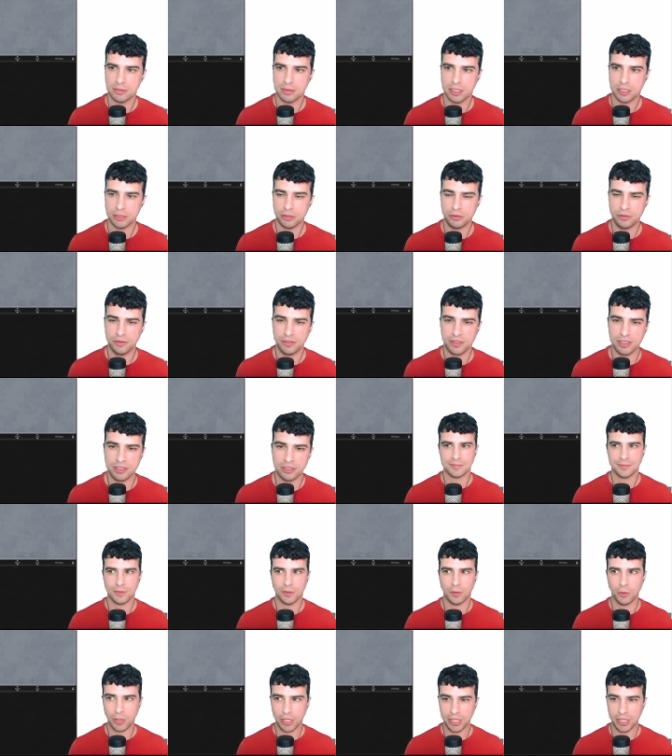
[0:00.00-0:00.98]
I don't think so.
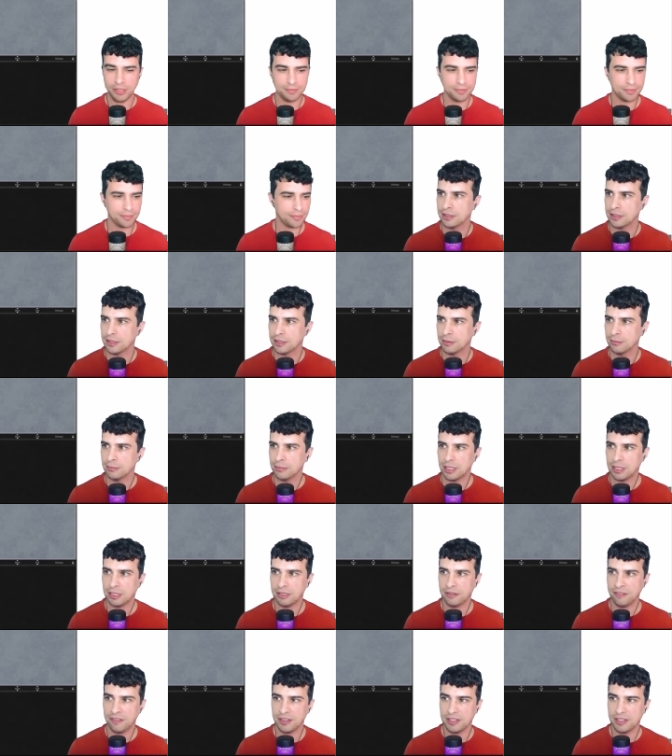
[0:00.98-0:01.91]
Okay. Bluff